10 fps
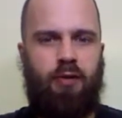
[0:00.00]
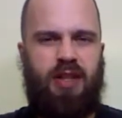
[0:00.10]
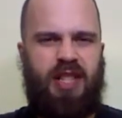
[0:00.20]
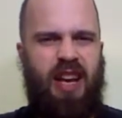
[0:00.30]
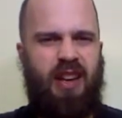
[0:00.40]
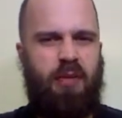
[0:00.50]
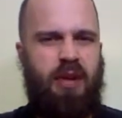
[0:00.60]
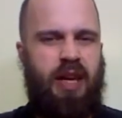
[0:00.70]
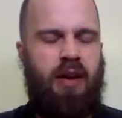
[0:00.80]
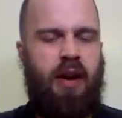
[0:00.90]
which tend to
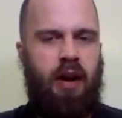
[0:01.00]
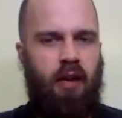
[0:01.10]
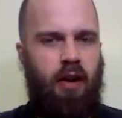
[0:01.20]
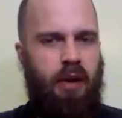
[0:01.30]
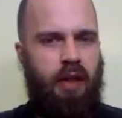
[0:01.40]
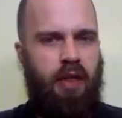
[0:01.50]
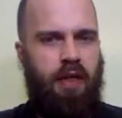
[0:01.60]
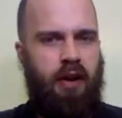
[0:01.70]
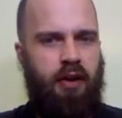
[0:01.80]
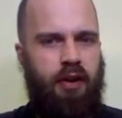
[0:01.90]
be a little bit
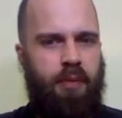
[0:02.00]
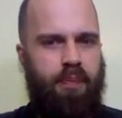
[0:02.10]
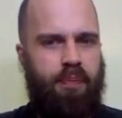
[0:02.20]
thinner,